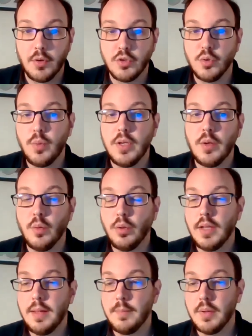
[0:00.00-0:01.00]
So we
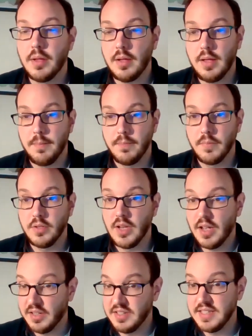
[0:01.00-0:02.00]
call them
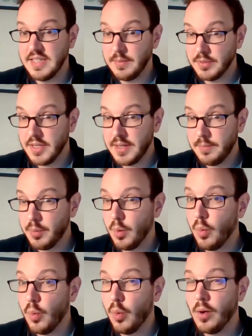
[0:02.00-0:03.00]
a deep sleep,
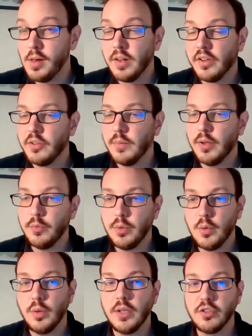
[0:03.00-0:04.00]
or sometimes we
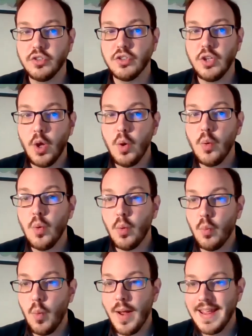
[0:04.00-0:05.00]
call it slow
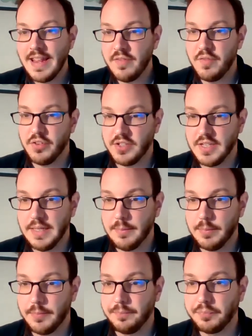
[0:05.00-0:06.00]
wave
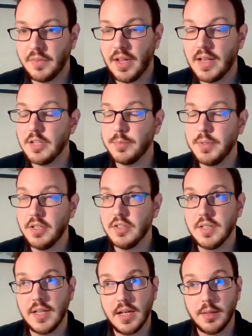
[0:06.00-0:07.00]
sleep. And that's because
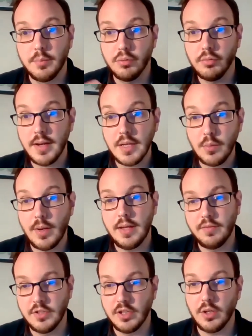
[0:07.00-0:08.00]
the kind of brain
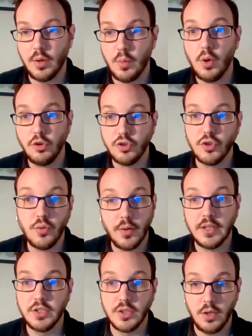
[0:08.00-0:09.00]
waves that go on
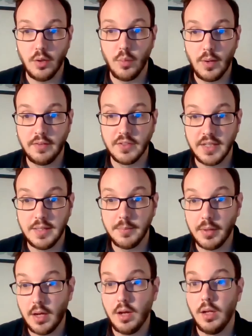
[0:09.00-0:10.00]
during slow wave sleep
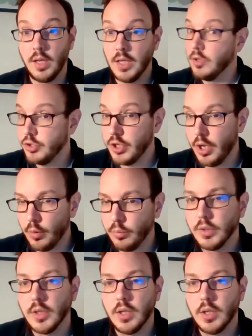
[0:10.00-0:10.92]
are slow.